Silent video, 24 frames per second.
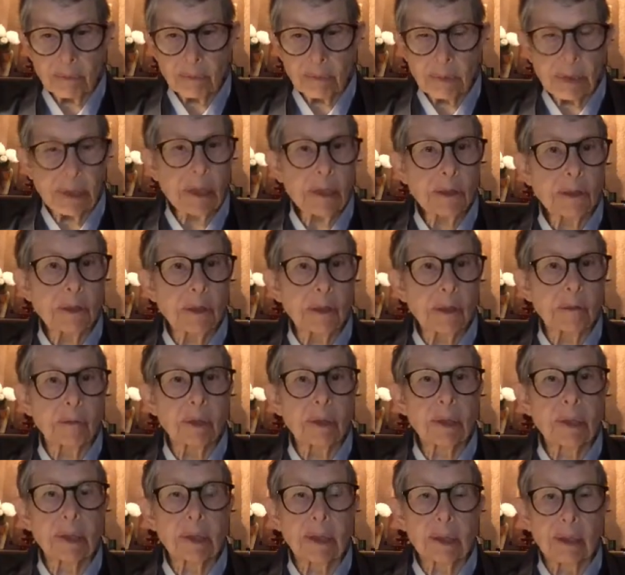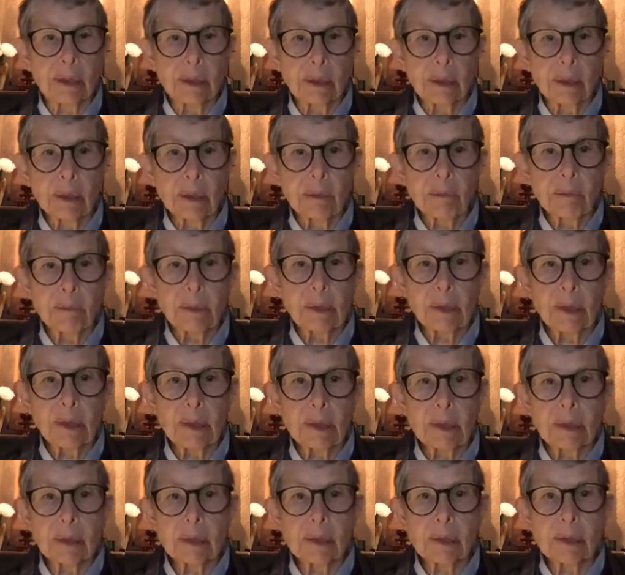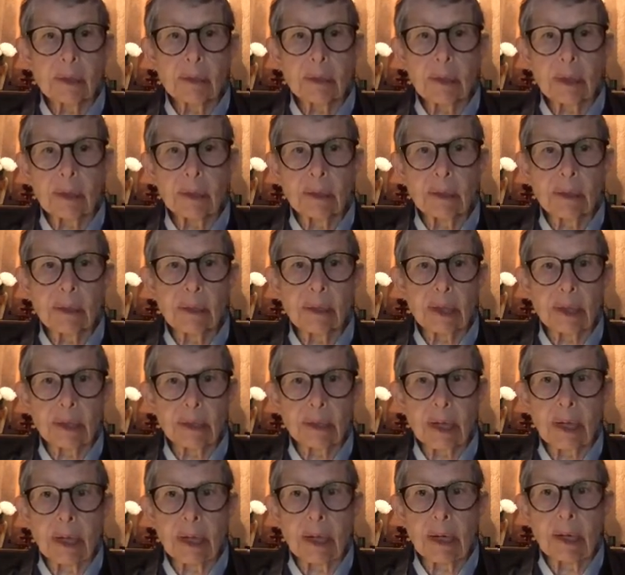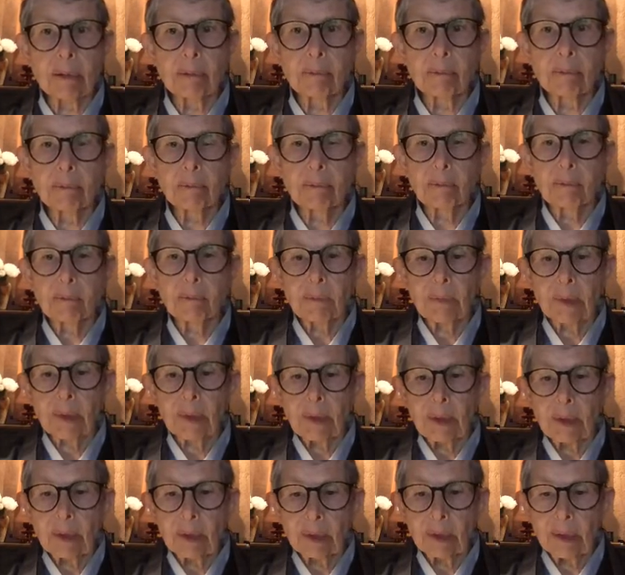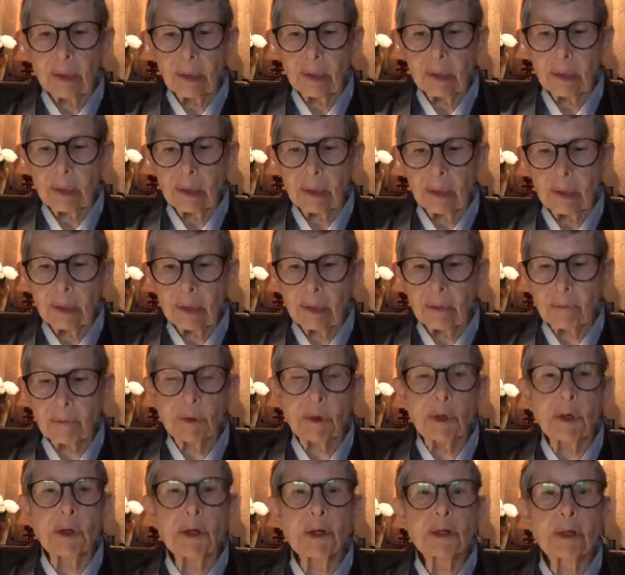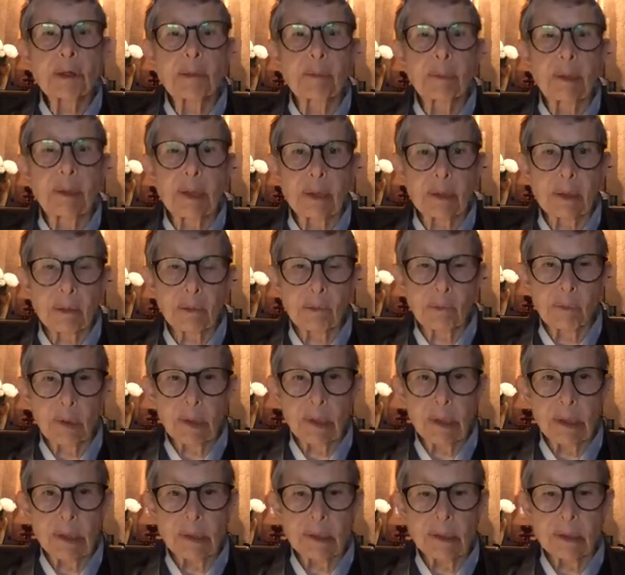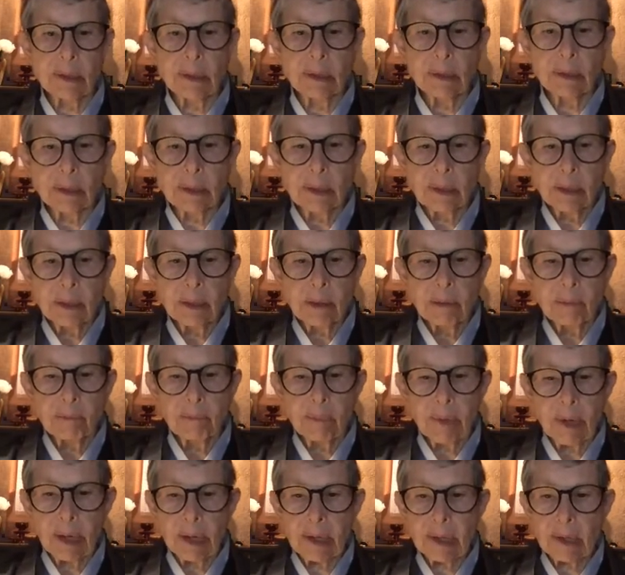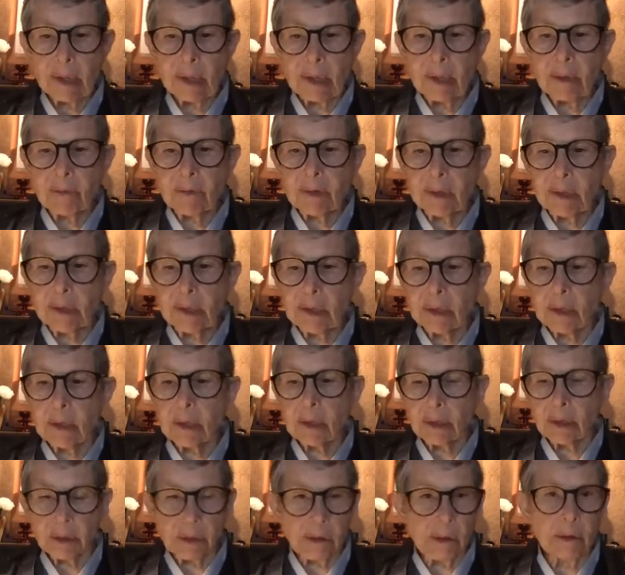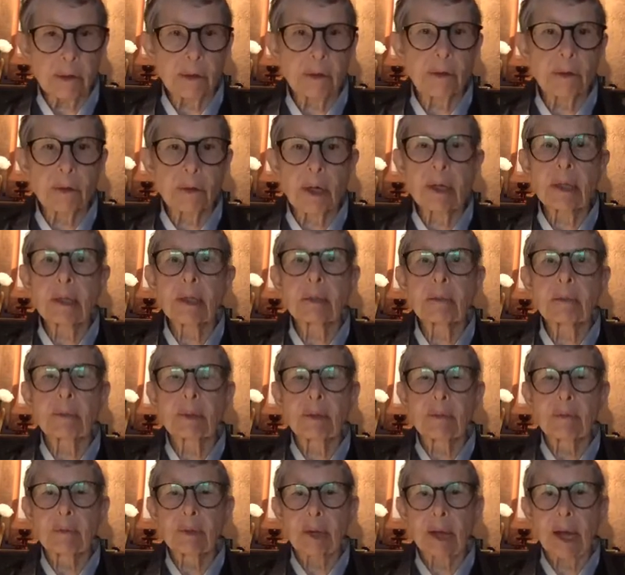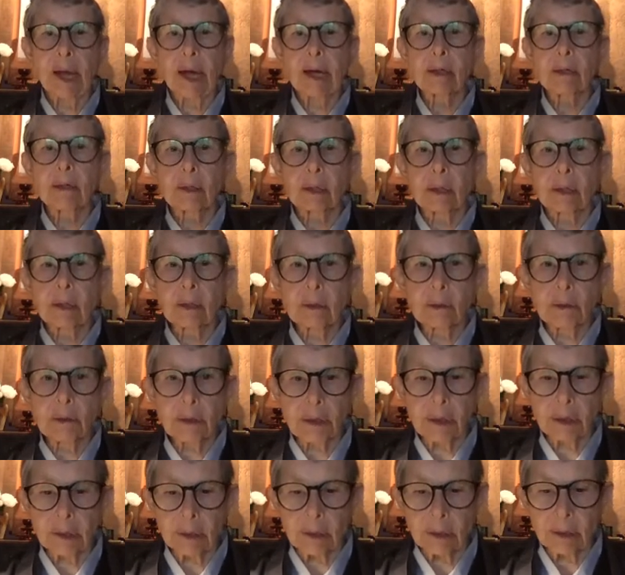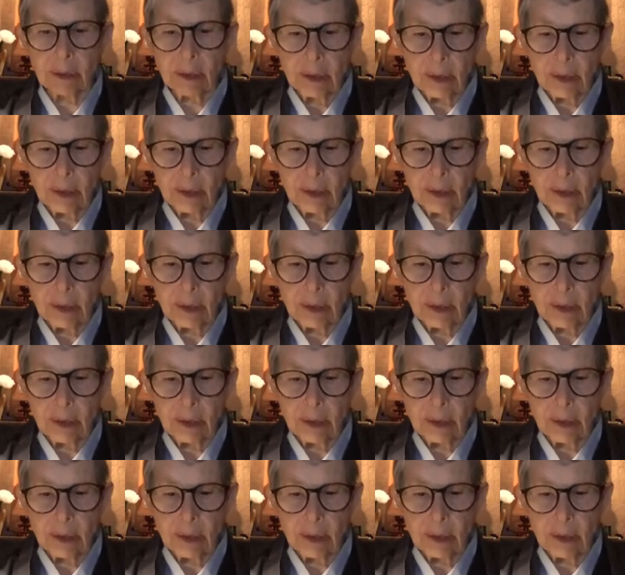teaching, really, because until that time, it never occurred to me that one might even consider trying to be relaxed on the cushion.